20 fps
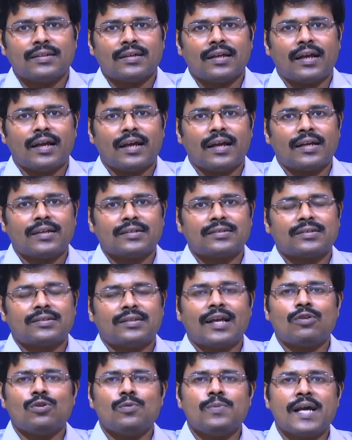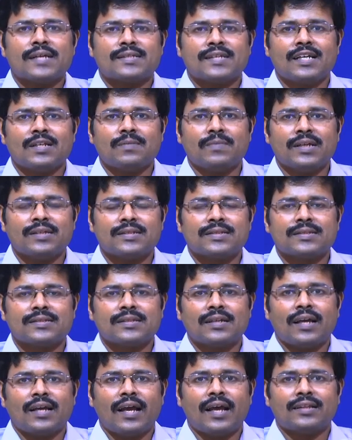and there will be assignments
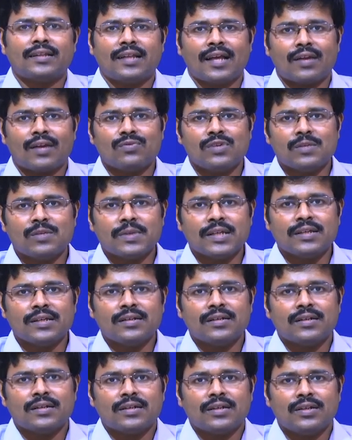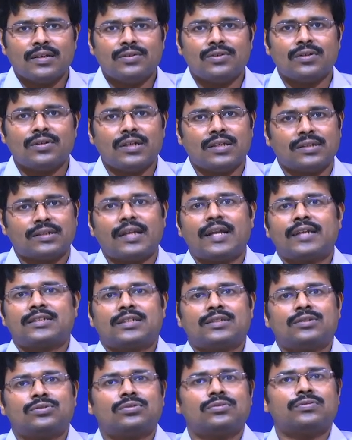and there will be
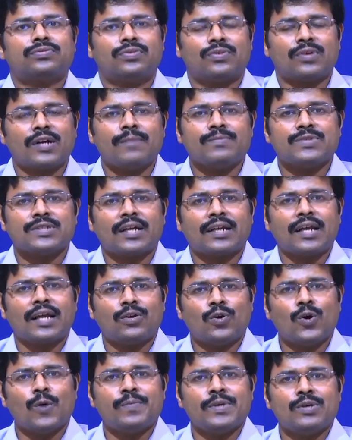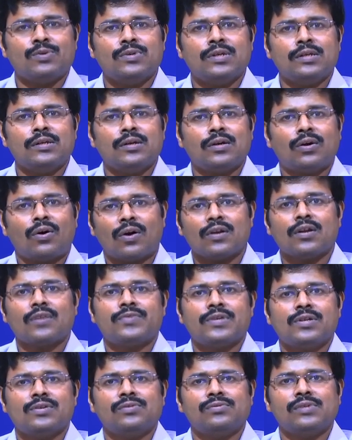interaction through forums, and I hope you will, all
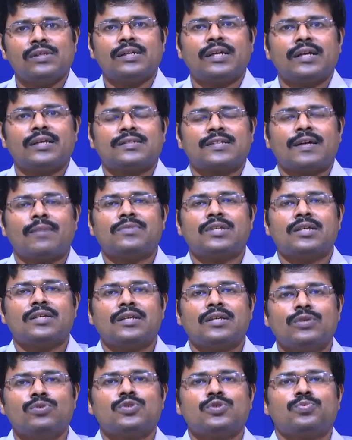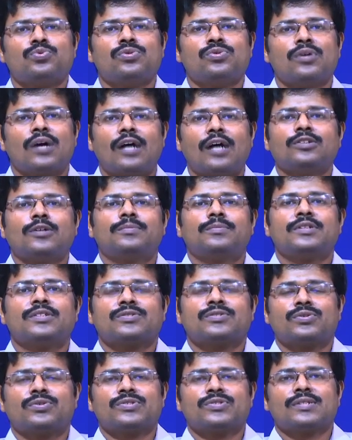of you will get something useful out of
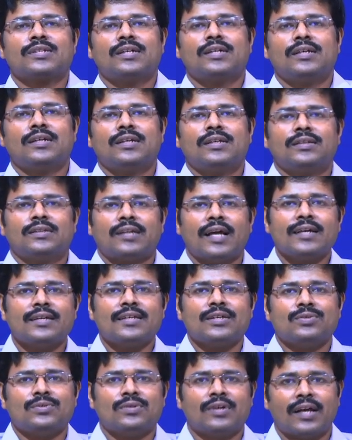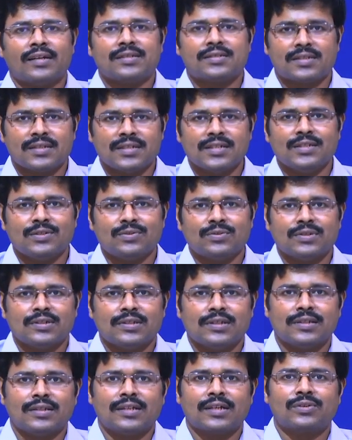this course. Thank you and see you
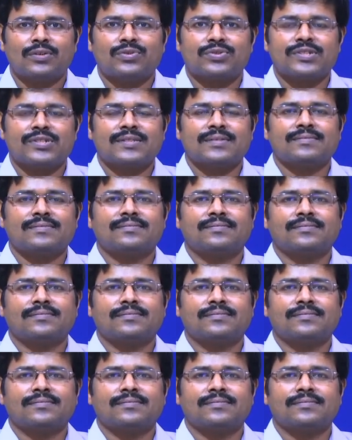in the course.